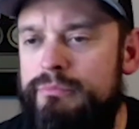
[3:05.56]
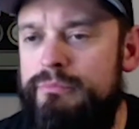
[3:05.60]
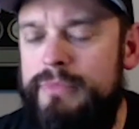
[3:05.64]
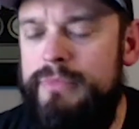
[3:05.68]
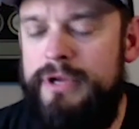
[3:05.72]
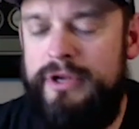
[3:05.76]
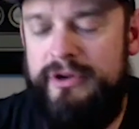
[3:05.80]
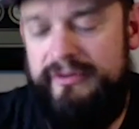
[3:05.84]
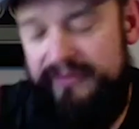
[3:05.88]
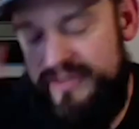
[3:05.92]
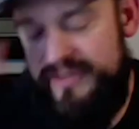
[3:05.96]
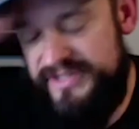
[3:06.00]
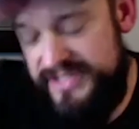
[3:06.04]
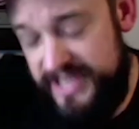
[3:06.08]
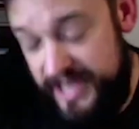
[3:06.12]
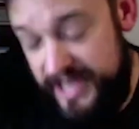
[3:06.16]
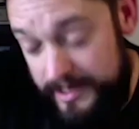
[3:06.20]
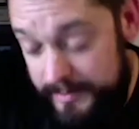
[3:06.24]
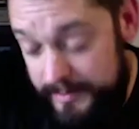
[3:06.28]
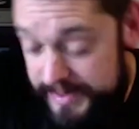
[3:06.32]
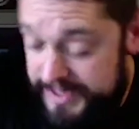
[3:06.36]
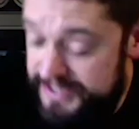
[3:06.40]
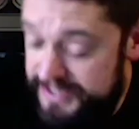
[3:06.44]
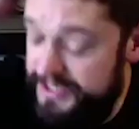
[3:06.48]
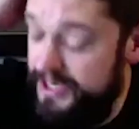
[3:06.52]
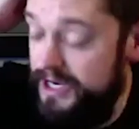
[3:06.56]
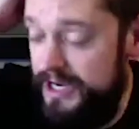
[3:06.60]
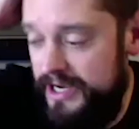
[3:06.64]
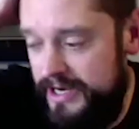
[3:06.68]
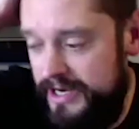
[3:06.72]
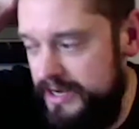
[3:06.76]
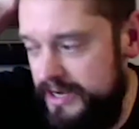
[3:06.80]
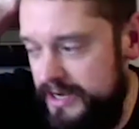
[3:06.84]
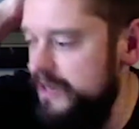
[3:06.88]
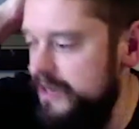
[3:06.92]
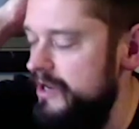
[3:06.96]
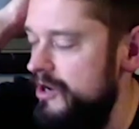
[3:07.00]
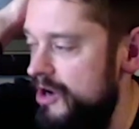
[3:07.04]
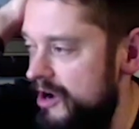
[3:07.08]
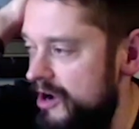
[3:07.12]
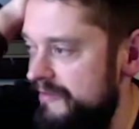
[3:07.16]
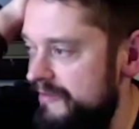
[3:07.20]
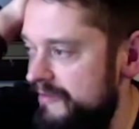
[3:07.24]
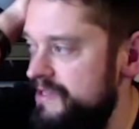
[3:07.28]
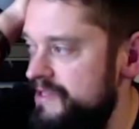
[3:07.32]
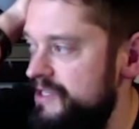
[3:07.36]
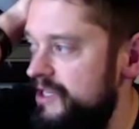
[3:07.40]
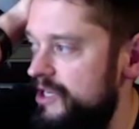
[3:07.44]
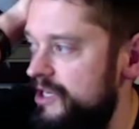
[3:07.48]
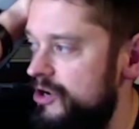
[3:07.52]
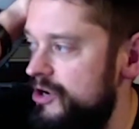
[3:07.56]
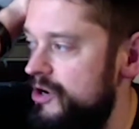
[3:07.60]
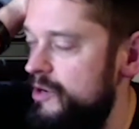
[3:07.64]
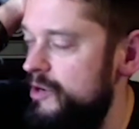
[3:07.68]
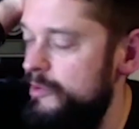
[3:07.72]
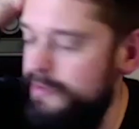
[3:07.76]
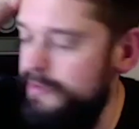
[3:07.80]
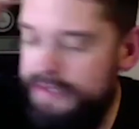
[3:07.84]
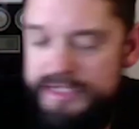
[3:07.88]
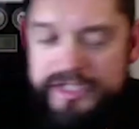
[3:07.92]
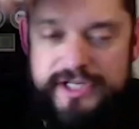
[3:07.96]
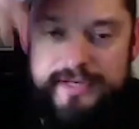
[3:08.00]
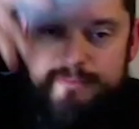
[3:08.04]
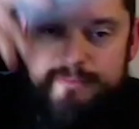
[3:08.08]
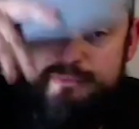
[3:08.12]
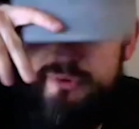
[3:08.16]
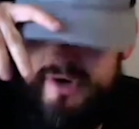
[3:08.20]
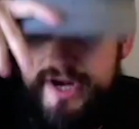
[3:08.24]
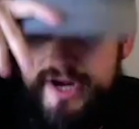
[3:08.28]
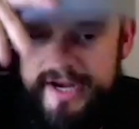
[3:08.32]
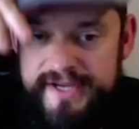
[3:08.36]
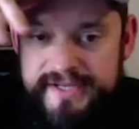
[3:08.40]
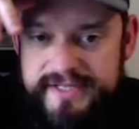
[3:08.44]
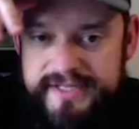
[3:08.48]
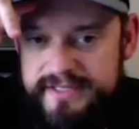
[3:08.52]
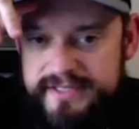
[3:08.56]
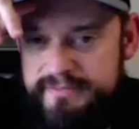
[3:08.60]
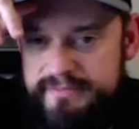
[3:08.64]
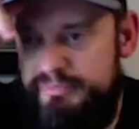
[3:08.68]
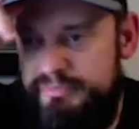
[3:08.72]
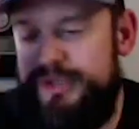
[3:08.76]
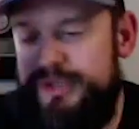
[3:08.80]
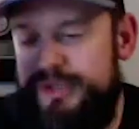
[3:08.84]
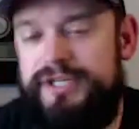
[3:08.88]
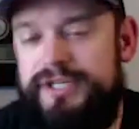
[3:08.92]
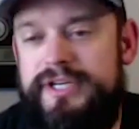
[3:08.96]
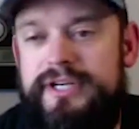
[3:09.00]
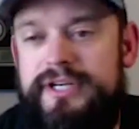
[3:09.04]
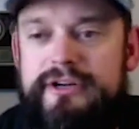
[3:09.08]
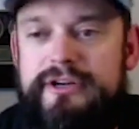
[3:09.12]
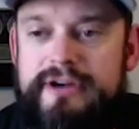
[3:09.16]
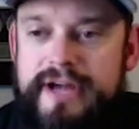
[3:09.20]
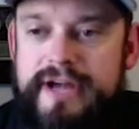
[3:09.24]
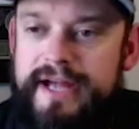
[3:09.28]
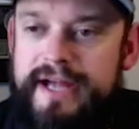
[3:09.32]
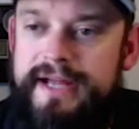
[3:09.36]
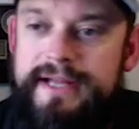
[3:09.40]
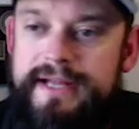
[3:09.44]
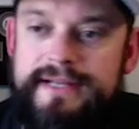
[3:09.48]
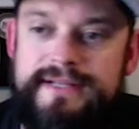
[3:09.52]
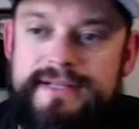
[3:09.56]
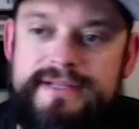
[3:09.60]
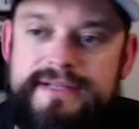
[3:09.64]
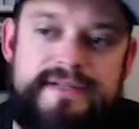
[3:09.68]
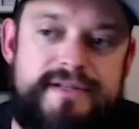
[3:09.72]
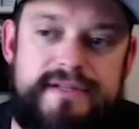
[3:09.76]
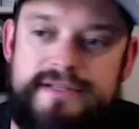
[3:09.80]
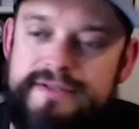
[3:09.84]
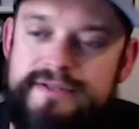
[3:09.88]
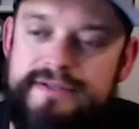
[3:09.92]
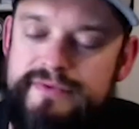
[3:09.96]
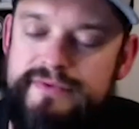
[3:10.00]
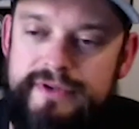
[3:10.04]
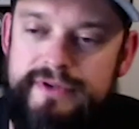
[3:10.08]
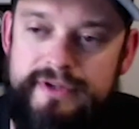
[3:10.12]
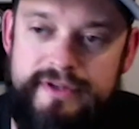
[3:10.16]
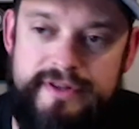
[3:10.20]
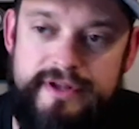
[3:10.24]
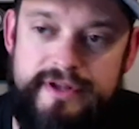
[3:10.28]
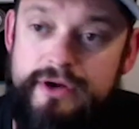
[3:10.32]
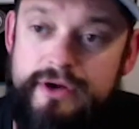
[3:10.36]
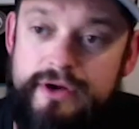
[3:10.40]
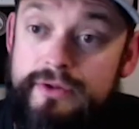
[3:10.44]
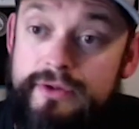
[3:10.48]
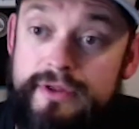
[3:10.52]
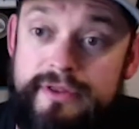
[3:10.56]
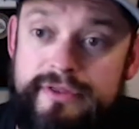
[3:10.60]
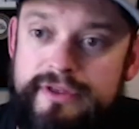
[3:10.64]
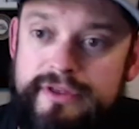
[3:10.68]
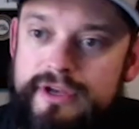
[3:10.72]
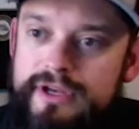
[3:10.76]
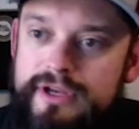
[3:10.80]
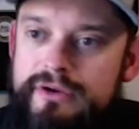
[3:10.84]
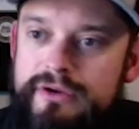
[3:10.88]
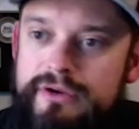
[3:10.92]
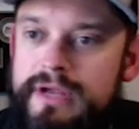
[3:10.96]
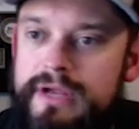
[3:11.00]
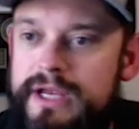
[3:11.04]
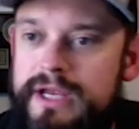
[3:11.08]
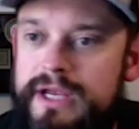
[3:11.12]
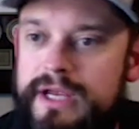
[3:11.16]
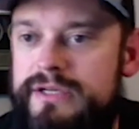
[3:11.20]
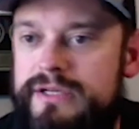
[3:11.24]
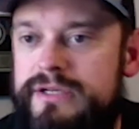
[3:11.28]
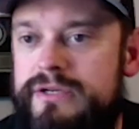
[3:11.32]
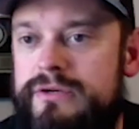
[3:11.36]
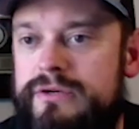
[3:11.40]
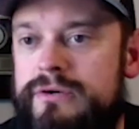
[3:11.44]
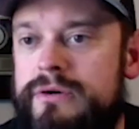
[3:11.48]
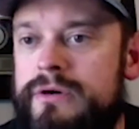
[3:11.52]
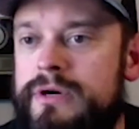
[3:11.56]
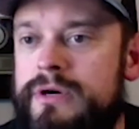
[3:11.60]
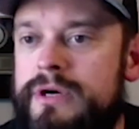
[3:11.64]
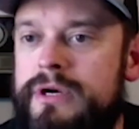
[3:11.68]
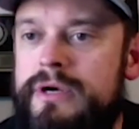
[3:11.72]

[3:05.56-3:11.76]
You know, if it's Amazon, you obviously going with a cheap price, pushing your ads is really the only thing you can do.